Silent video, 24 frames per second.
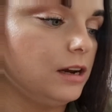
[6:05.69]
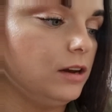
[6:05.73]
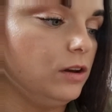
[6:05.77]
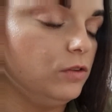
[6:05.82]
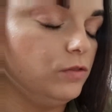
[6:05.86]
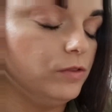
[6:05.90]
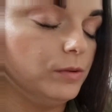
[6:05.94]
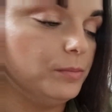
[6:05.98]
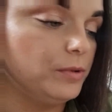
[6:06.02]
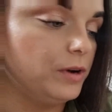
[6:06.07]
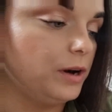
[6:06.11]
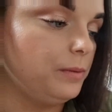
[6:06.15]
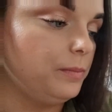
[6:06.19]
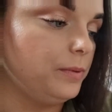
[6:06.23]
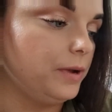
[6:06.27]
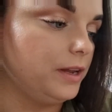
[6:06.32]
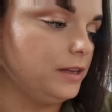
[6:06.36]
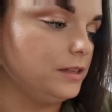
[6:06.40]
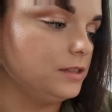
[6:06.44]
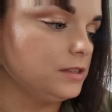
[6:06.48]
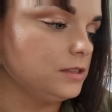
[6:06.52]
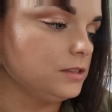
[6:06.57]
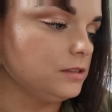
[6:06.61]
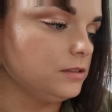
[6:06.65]
I love a brow
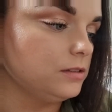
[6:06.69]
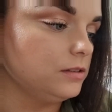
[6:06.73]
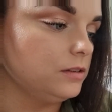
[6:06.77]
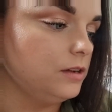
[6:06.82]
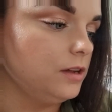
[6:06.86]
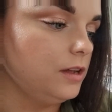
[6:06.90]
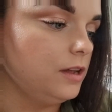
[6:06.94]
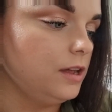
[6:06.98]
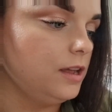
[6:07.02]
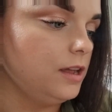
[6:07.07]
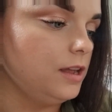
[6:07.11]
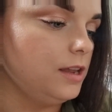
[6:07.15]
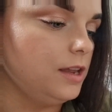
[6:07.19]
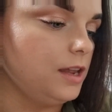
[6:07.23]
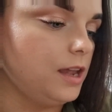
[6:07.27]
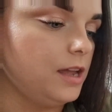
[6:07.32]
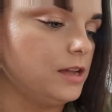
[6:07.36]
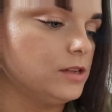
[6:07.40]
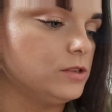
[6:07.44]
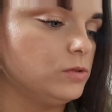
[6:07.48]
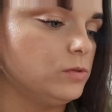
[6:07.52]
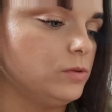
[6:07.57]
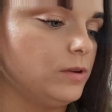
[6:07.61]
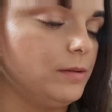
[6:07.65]
pencil.
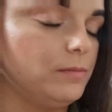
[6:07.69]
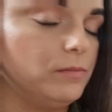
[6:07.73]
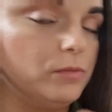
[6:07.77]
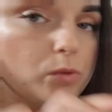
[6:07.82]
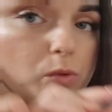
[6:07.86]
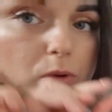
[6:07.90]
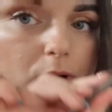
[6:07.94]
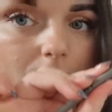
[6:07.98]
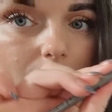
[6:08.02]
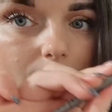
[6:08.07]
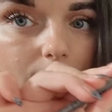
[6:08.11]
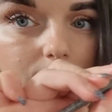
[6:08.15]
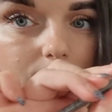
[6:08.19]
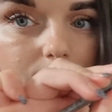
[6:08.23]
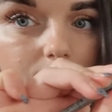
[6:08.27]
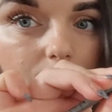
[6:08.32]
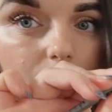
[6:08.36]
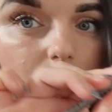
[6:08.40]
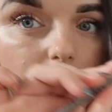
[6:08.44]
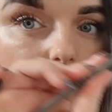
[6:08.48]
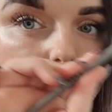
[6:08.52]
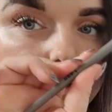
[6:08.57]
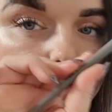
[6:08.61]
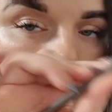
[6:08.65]
Yeah, so I'm quite
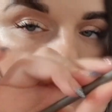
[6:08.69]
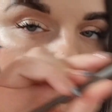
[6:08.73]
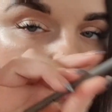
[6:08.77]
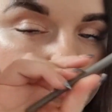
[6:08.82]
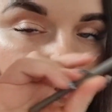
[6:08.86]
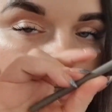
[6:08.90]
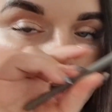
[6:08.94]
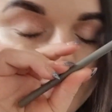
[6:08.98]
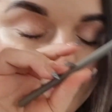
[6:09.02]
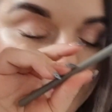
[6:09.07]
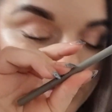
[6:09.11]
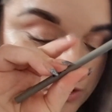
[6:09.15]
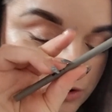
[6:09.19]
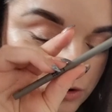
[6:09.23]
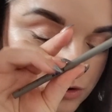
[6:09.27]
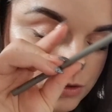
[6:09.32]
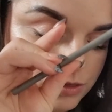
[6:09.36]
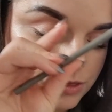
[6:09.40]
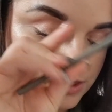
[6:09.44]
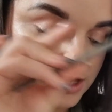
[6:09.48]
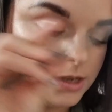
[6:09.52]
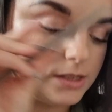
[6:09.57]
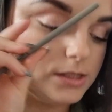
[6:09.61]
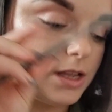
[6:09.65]
excited about this. I've heard
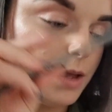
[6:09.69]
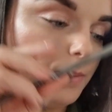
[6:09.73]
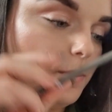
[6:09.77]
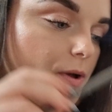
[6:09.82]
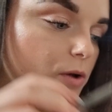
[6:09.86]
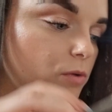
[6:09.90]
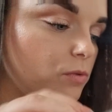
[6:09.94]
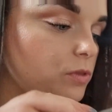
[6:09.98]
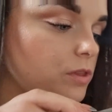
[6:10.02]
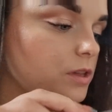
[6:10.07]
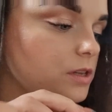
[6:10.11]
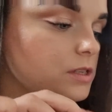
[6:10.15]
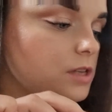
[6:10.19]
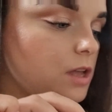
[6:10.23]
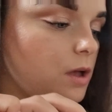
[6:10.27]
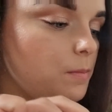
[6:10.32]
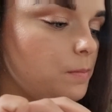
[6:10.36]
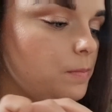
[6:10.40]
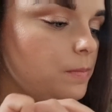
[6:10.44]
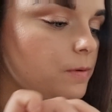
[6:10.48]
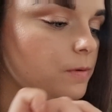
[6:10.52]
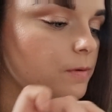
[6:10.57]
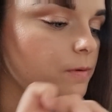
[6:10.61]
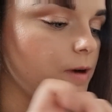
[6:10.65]
good things about this
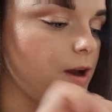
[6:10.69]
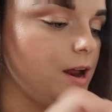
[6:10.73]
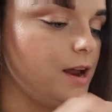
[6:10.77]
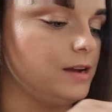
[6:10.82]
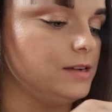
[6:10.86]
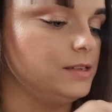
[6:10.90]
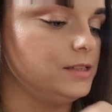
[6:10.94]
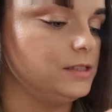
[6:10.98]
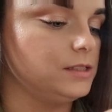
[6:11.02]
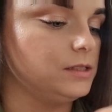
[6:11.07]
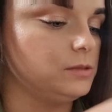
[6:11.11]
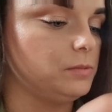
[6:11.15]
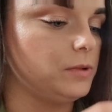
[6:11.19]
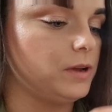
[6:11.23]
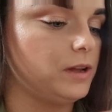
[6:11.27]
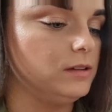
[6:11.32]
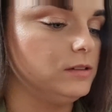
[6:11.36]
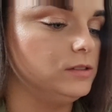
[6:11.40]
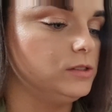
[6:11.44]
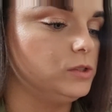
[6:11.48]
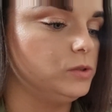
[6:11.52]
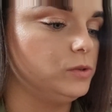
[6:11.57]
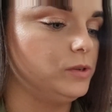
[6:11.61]
brand as well.